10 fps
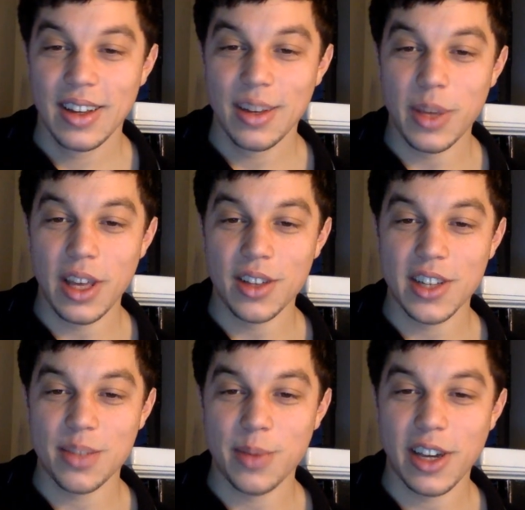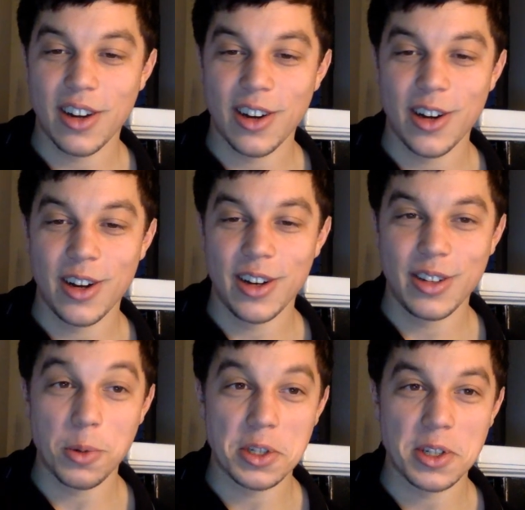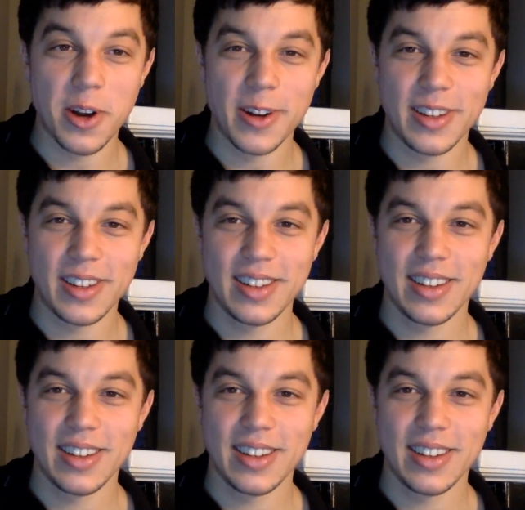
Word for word: Nabil says, my car don't start.